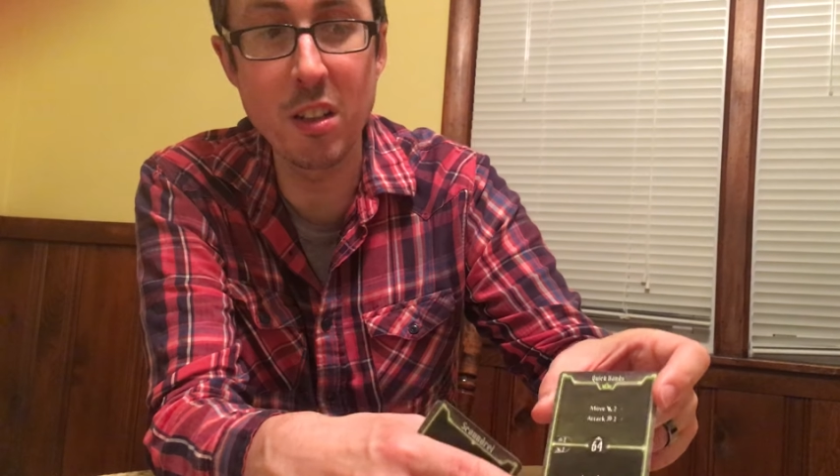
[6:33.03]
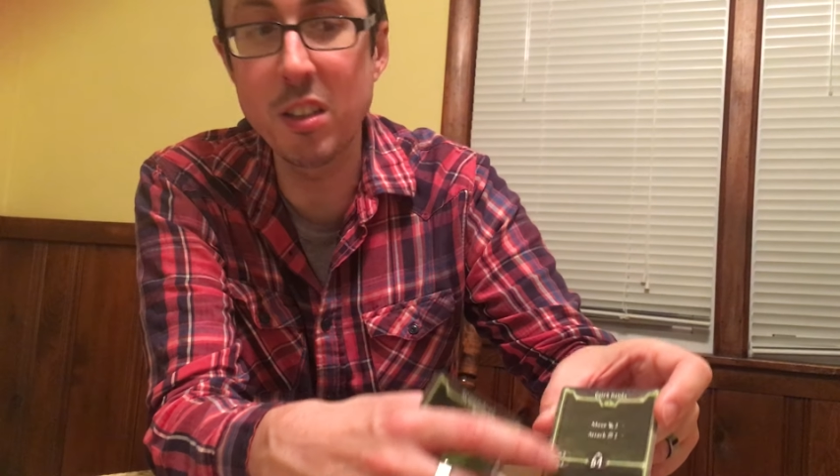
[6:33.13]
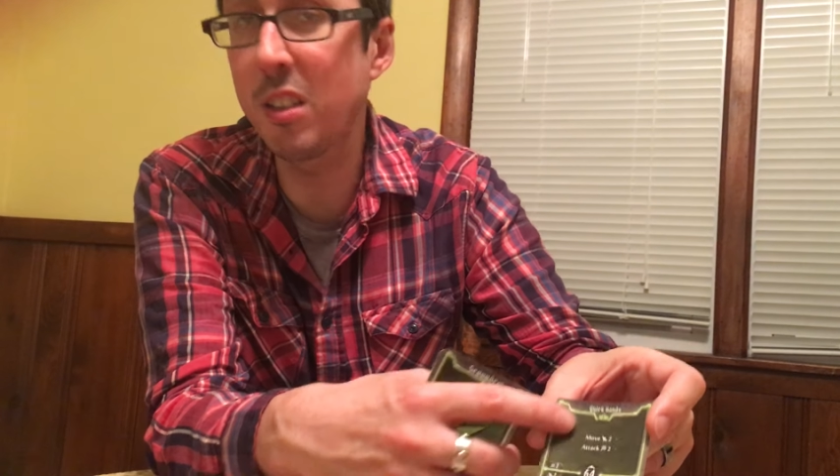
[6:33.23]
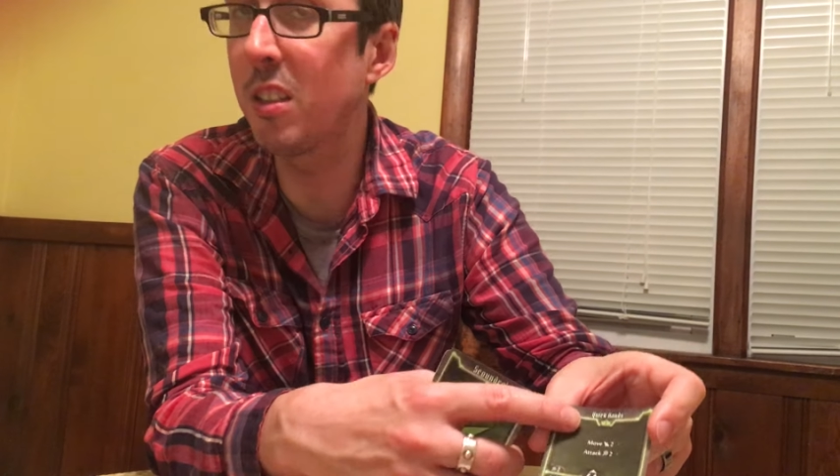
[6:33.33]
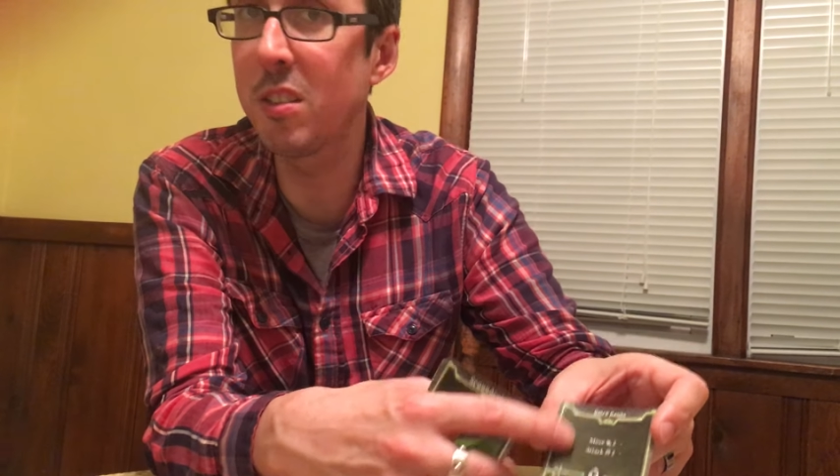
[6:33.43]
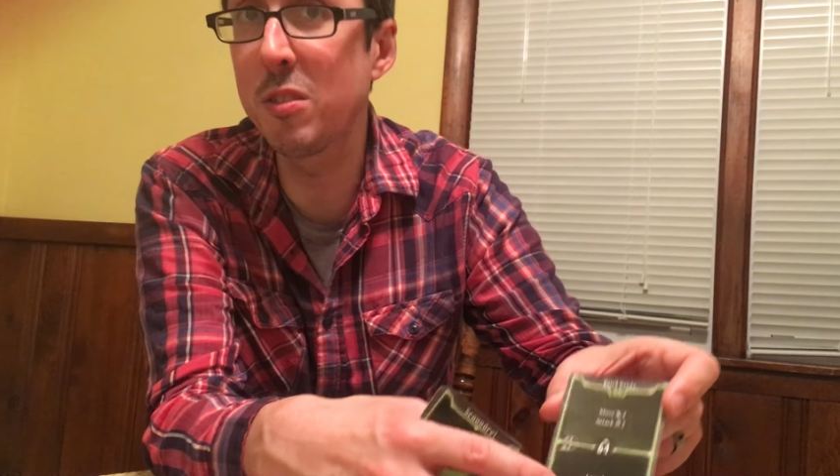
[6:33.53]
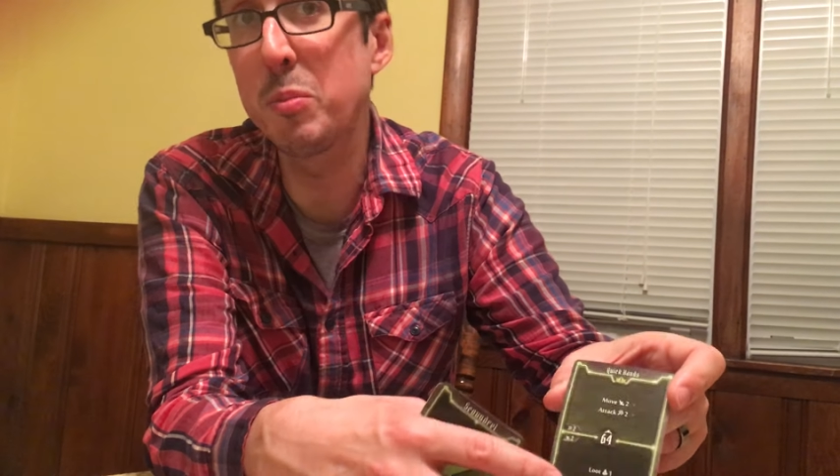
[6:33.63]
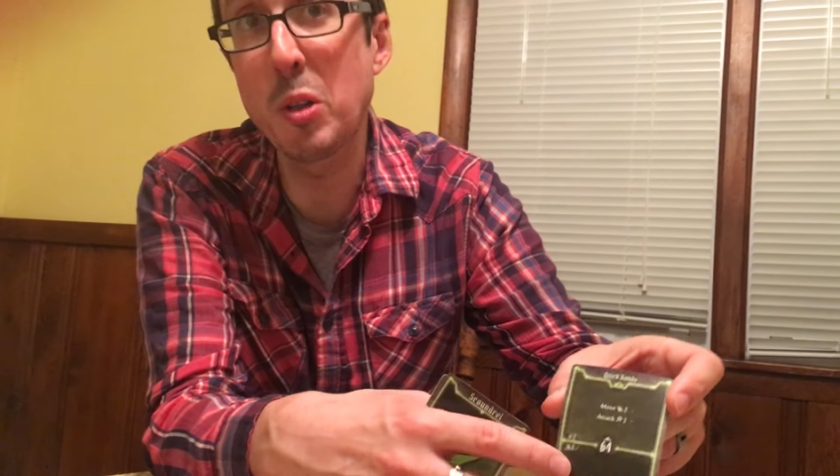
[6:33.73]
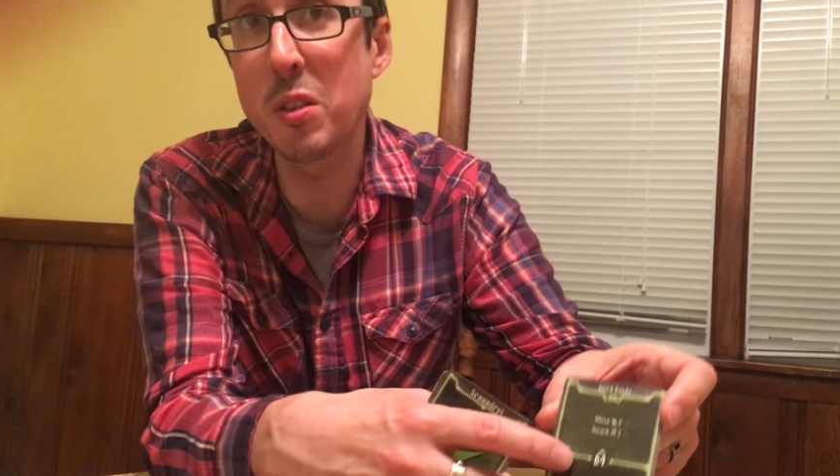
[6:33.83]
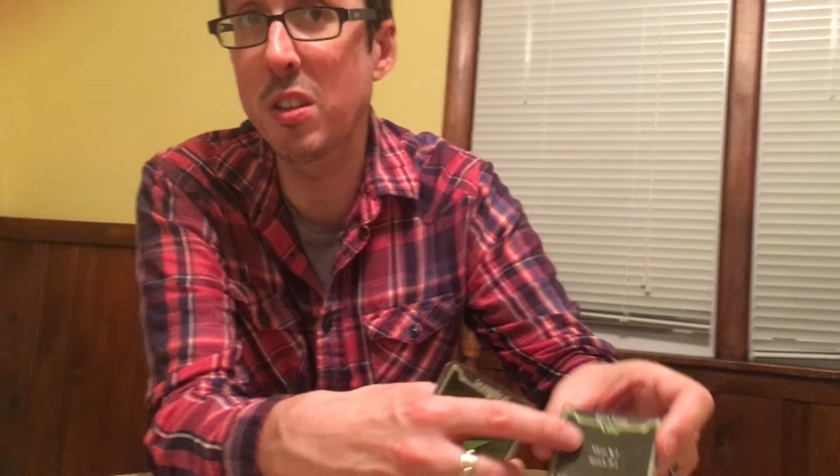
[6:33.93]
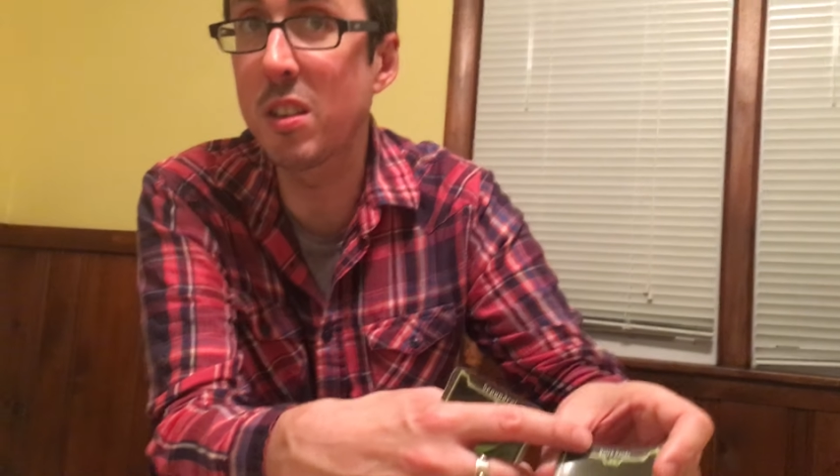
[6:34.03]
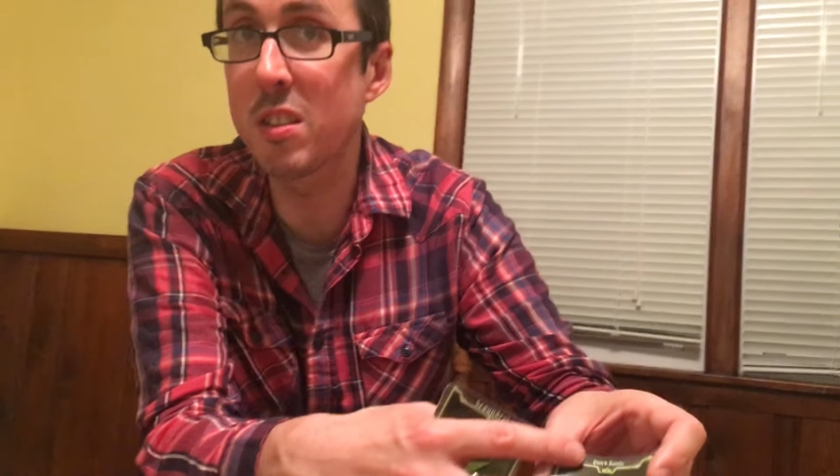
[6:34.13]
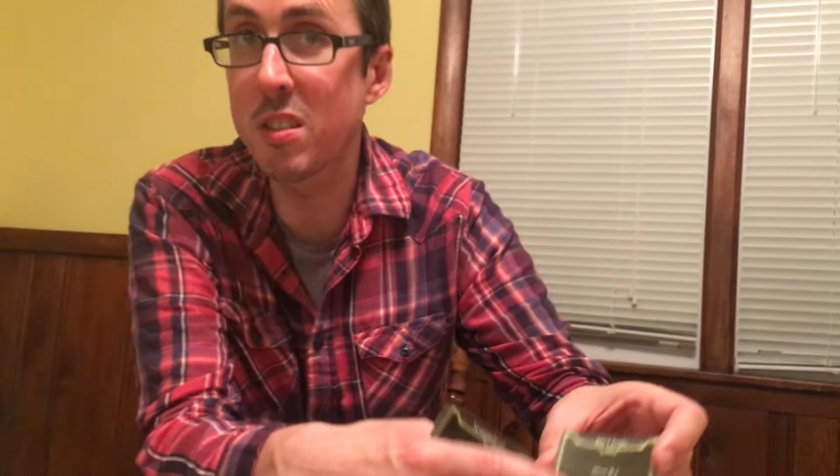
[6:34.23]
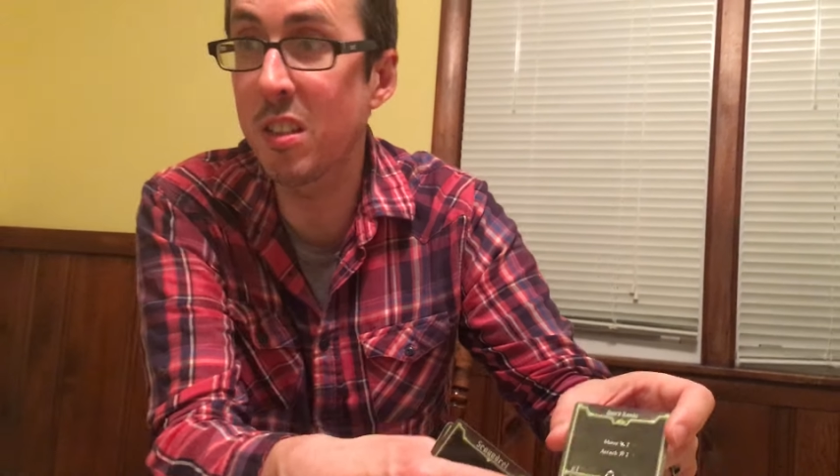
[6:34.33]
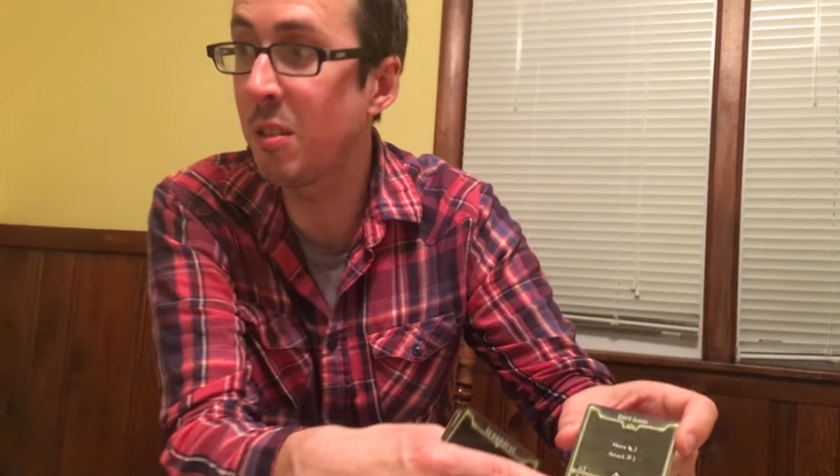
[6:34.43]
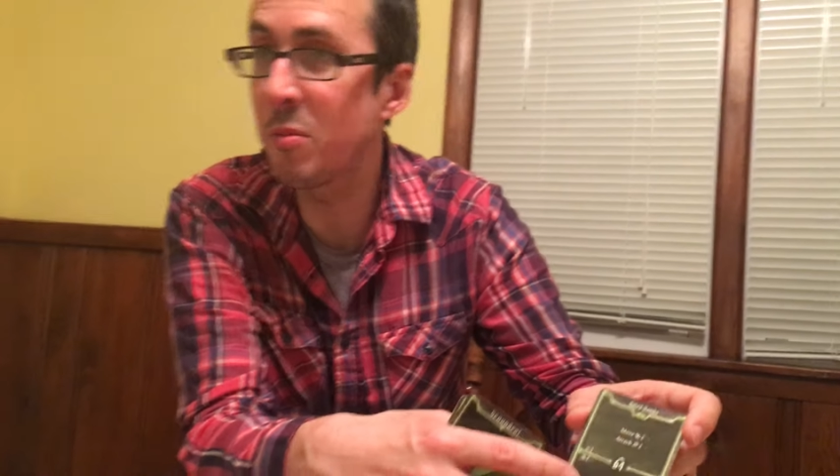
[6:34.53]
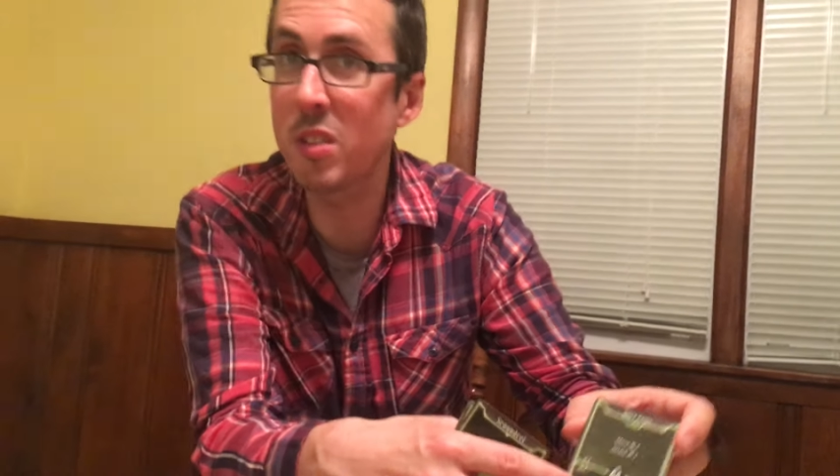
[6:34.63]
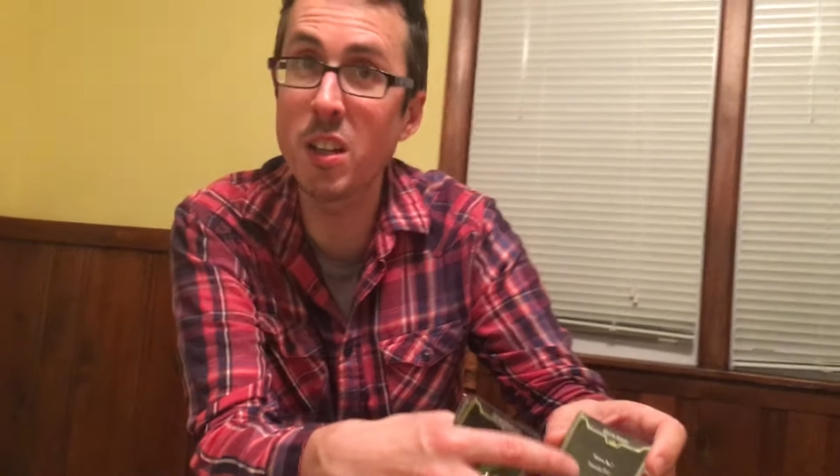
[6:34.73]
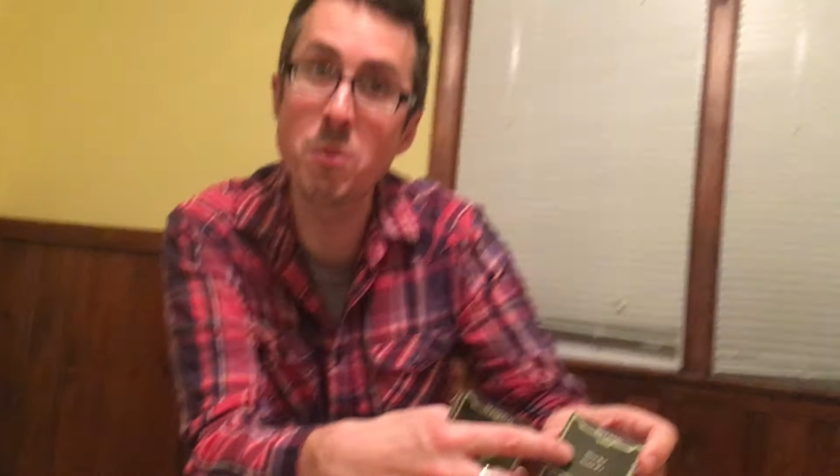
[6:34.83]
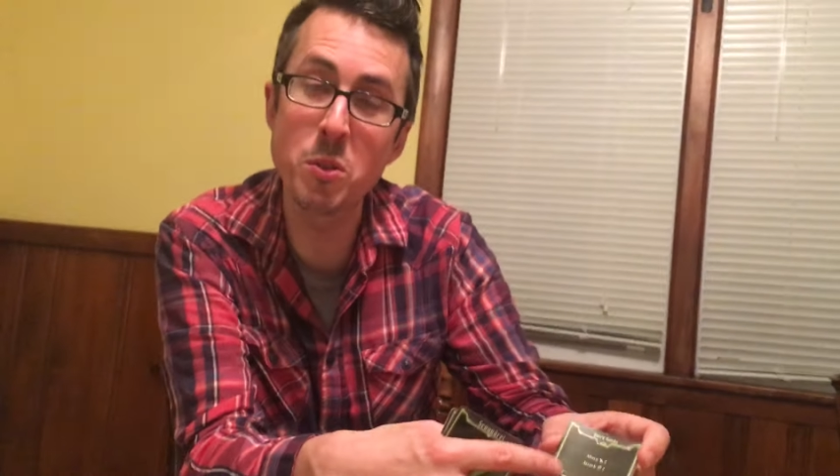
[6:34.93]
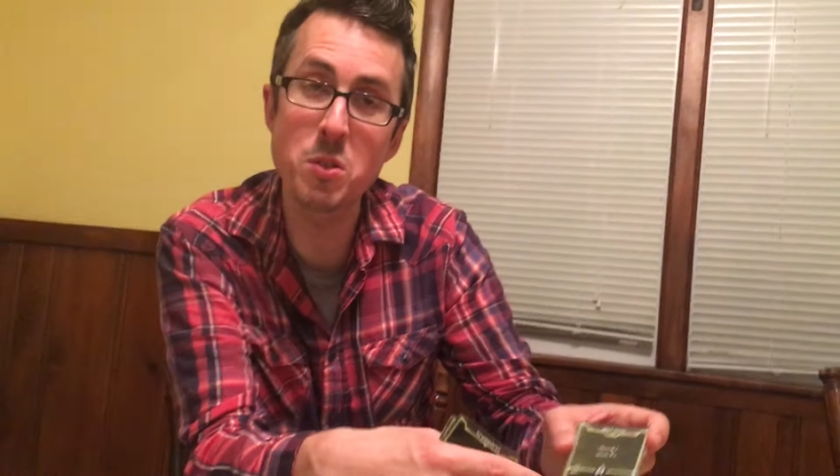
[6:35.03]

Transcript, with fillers: and I can't do both at the same time.